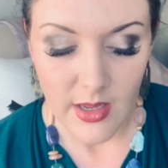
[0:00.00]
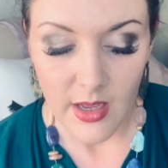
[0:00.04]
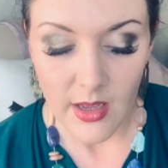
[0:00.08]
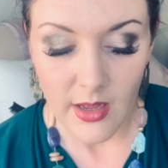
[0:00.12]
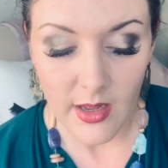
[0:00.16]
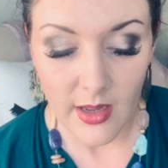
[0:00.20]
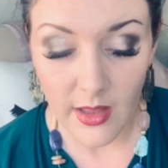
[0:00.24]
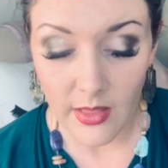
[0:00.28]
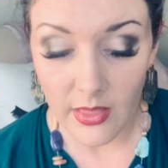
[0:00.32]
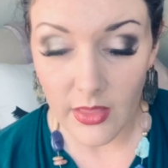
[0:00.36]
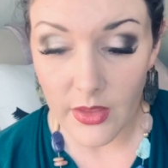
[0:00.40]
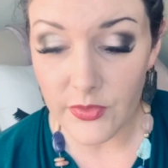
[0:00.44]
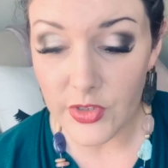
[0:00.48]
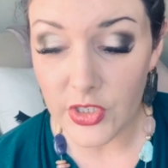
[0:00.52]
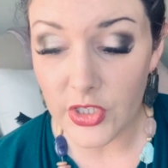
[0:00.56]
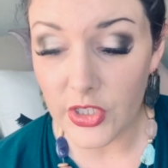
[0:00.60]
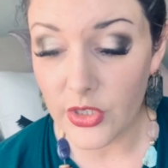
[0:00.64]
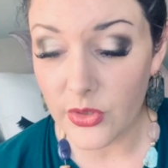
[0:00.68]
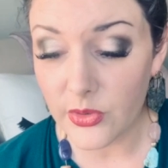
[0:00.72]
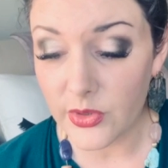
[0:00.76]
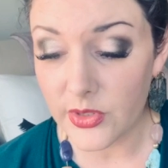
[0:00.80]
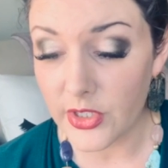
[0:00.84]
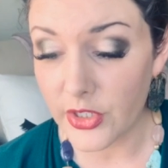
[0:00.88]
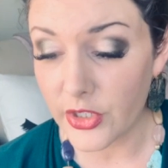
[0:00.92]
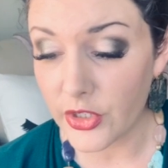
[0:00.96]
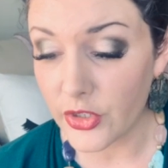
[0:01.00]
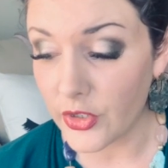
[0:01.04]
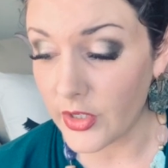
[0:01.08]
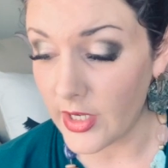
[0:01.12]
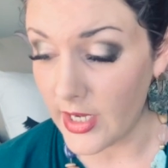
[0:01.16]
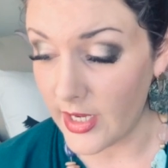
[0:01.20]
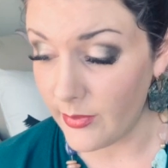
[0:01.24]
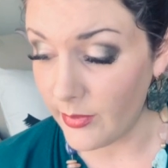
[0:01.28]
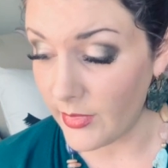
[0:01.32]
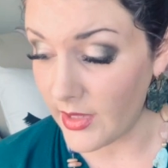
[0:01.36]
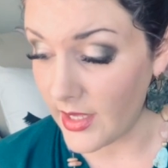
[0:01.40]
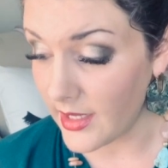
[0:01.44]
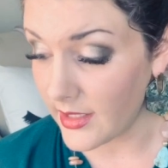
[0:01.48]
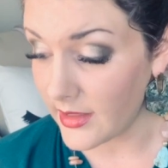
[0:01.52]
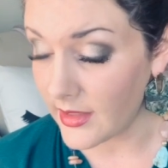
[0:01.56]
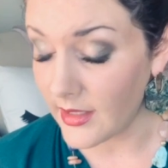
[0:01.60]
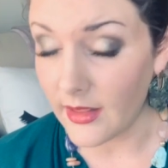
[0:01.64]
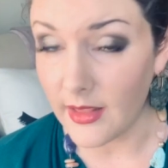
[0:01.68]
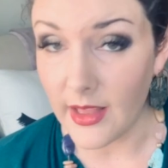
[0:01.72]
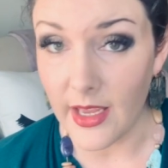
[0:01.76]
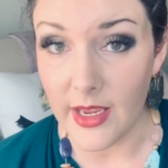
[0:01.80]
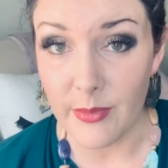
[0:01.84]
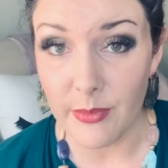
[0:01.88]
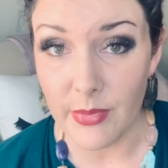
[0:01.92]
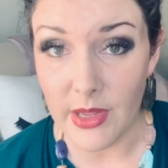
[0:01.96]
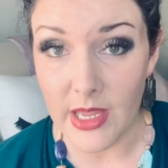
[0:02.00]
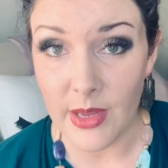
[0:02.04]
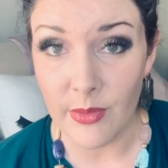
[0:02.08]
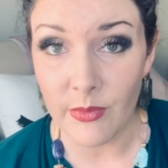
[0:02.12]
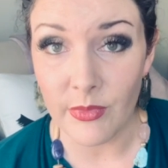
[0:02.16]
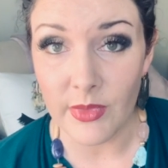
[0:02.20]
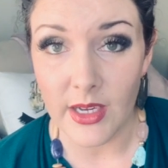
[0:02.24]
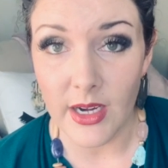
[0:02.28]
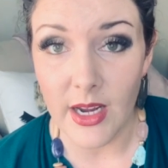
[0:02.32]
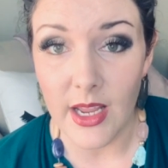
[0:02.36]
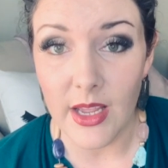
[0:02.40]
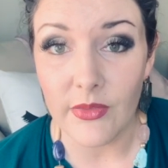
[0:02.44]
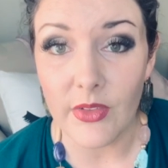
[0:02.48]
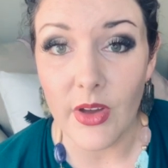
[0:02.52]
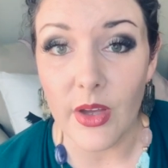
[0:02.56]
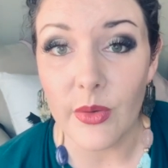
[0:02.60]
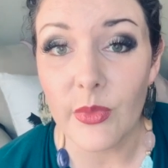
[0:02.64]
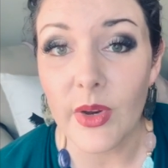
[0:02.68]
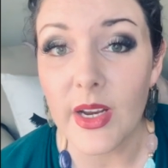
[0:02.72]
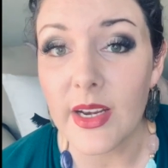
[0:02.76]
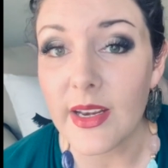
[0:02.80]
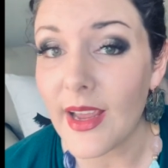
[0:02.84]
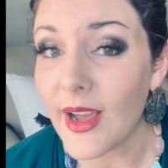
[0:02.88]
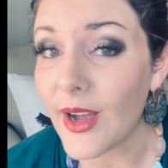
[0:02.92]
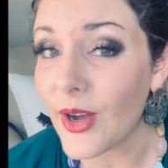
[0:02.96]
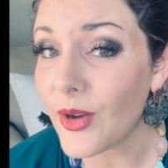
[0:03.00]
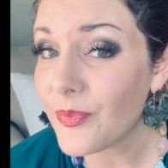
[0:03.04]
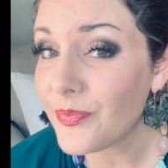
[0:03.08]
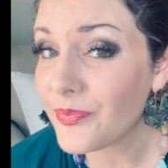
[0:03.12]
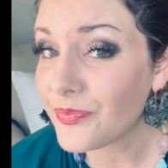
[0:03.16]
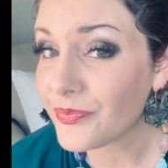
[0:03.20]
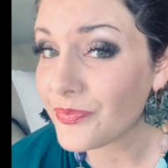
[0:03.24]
I love to use the cream, like the Light Beam that I have on right now